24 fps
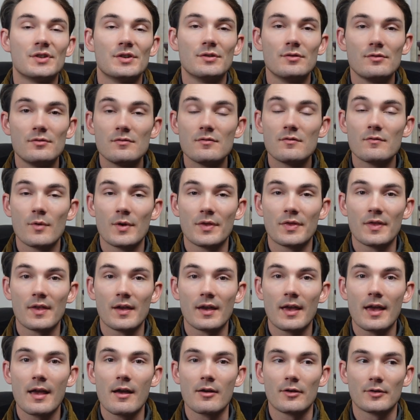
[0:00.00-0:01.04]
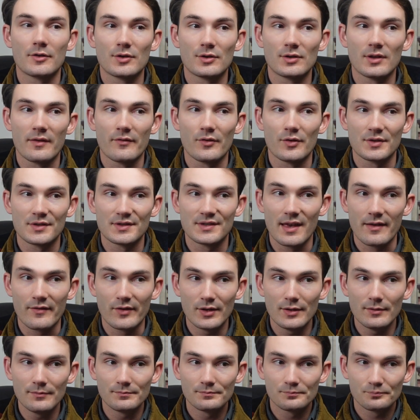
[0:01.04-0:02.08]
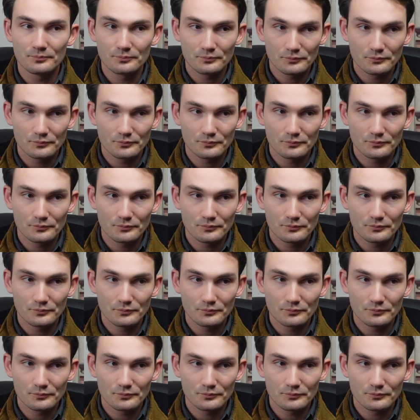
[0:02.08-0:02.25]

2 with the character level 7,